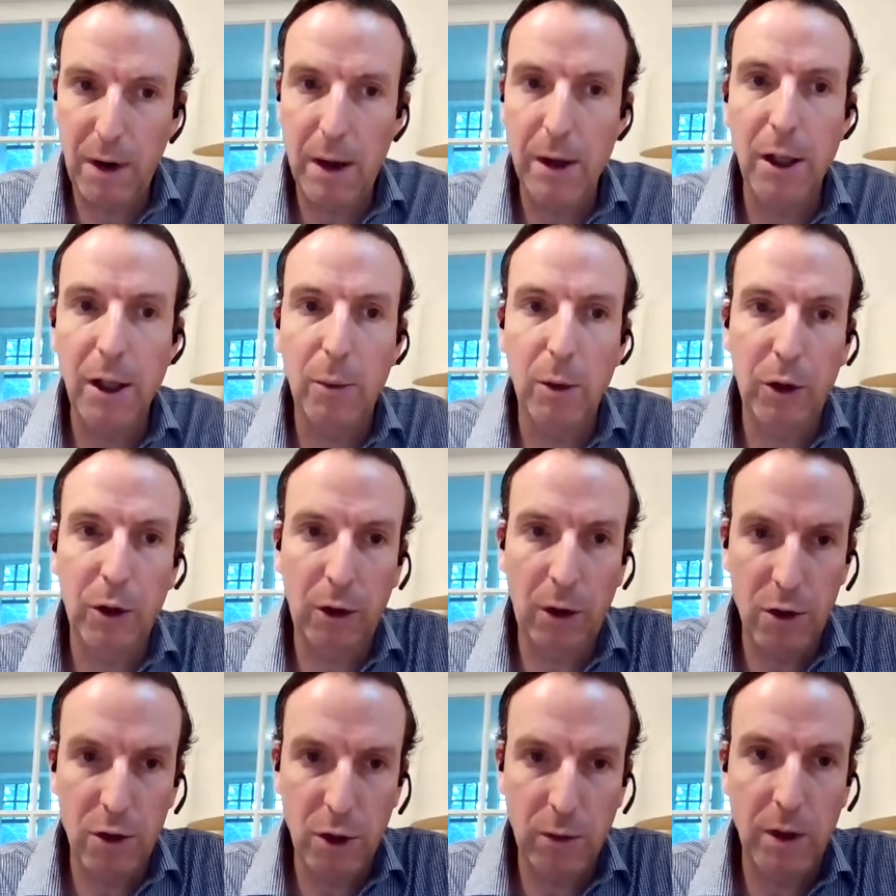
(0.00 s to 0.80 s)
very good
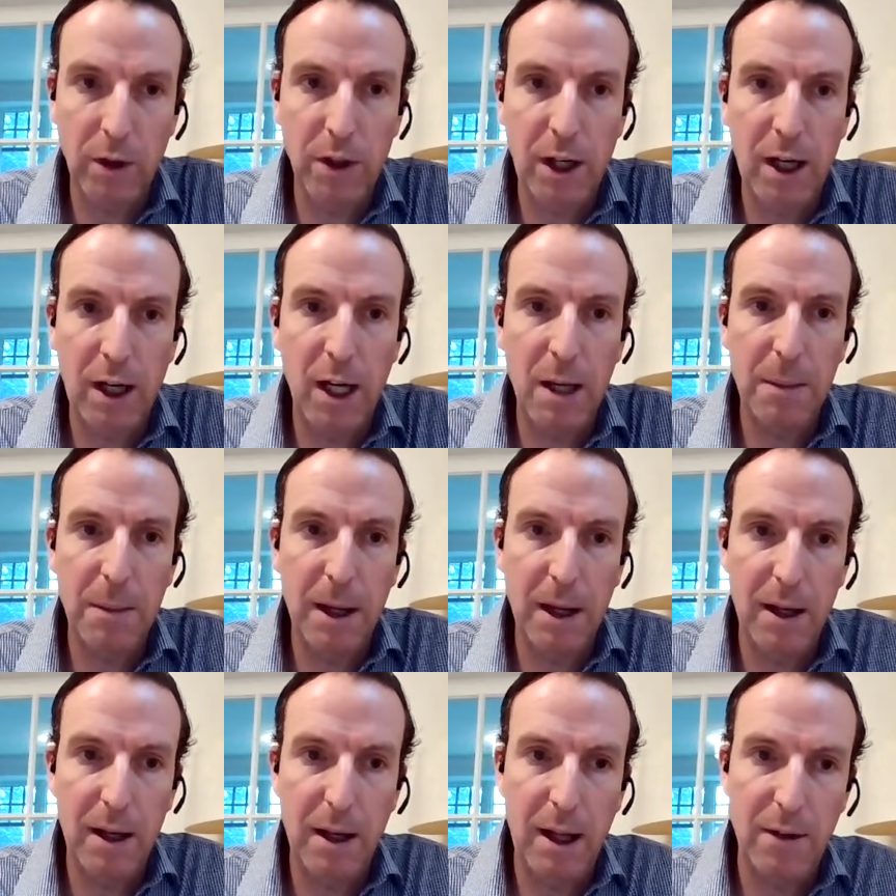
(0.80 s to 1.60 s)
returns over time.
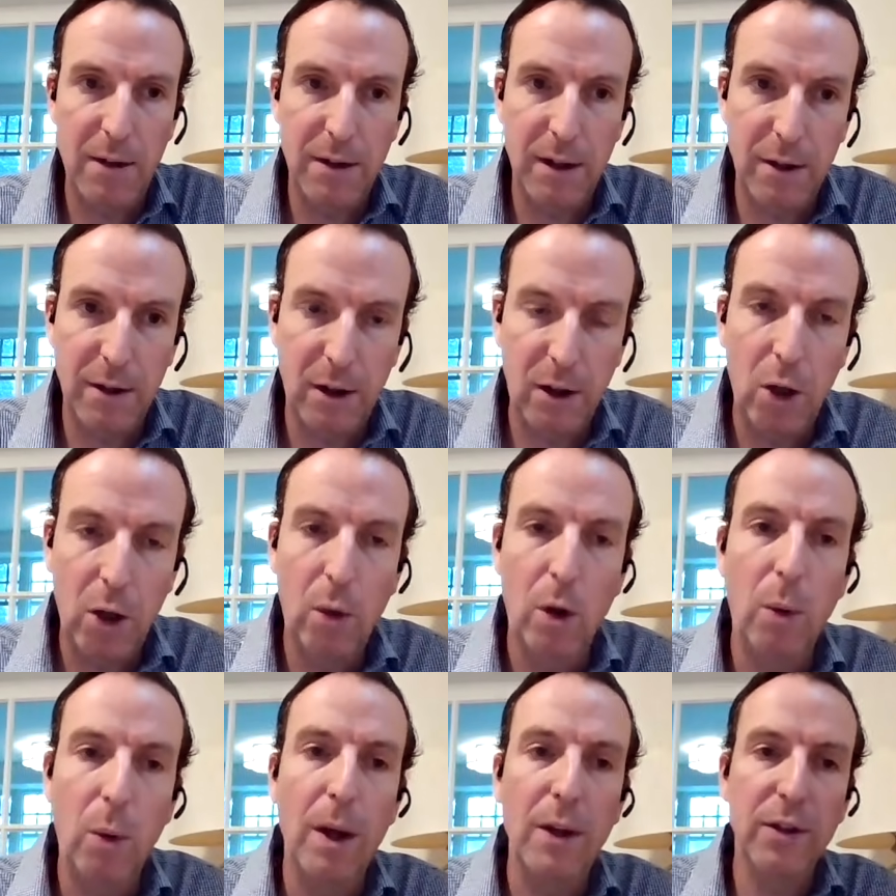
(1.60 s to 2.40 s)
And it's, it's a
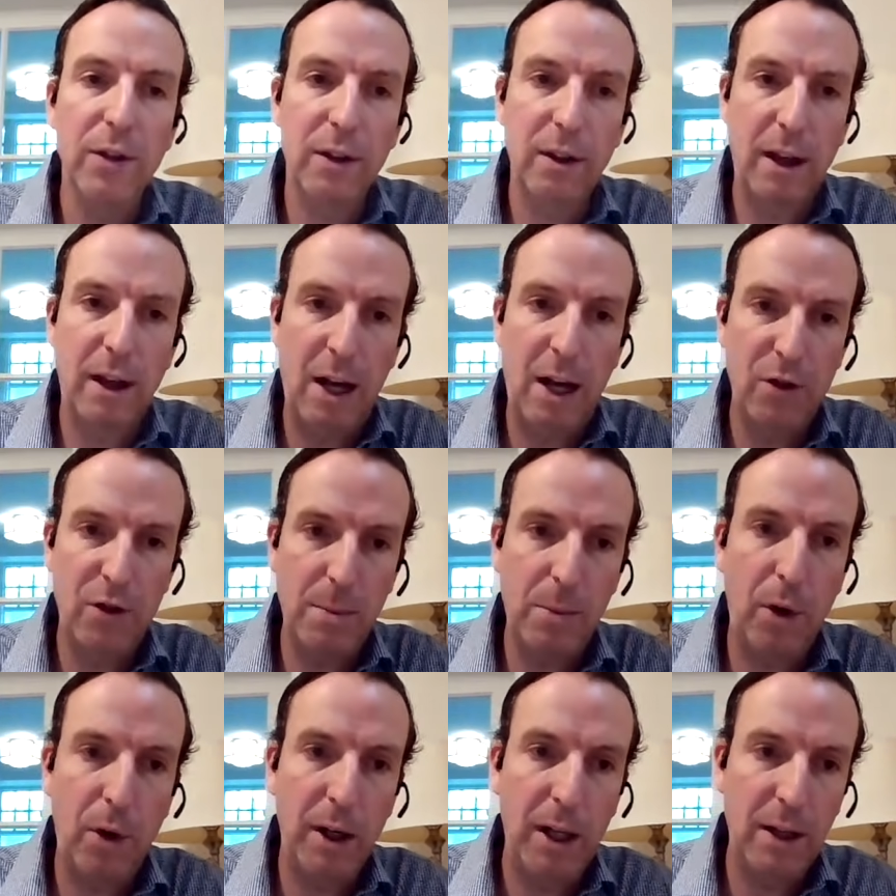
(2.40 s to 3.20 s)
lower risk
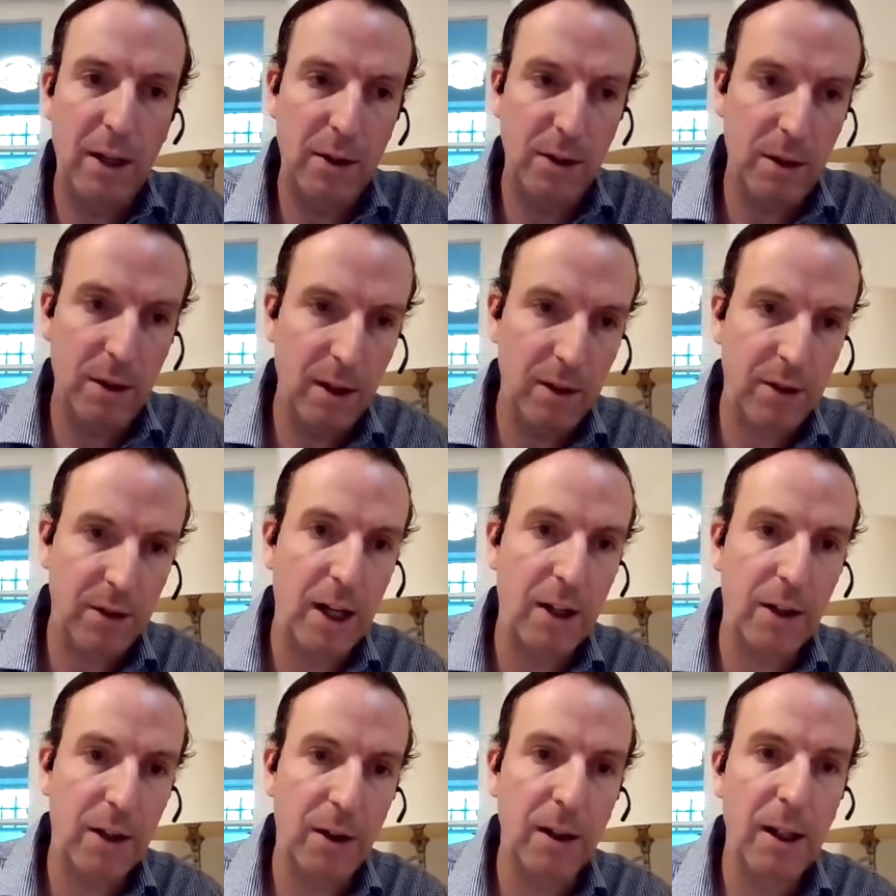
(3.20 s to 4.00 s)
entry point into the
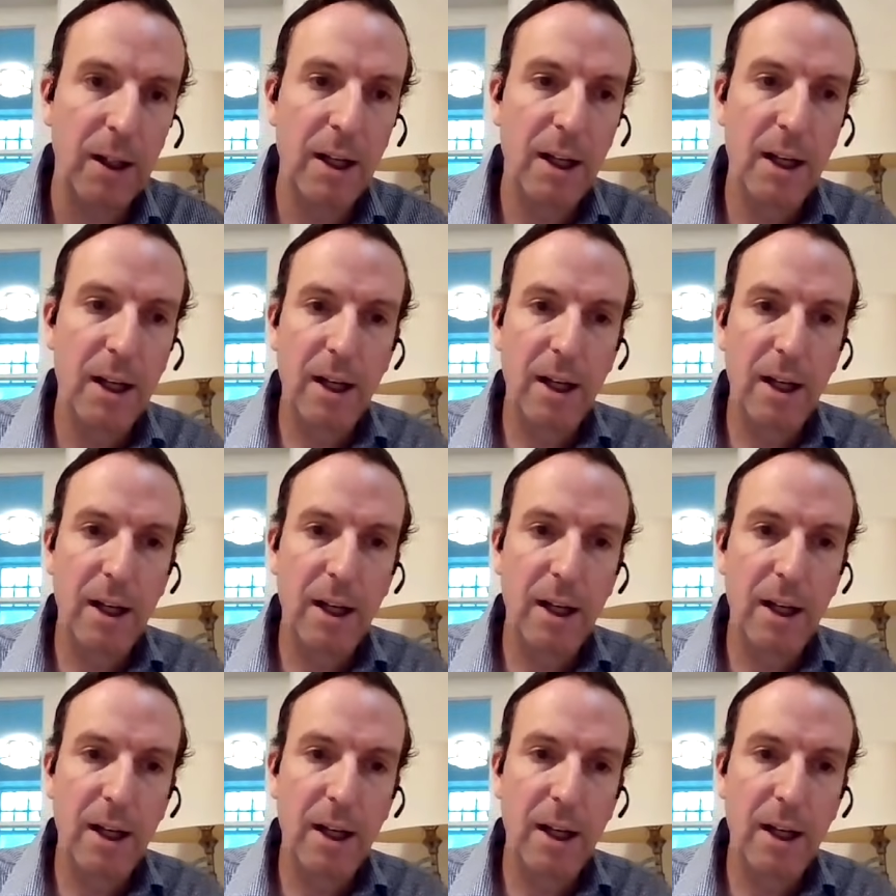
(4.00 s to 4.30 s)
sector.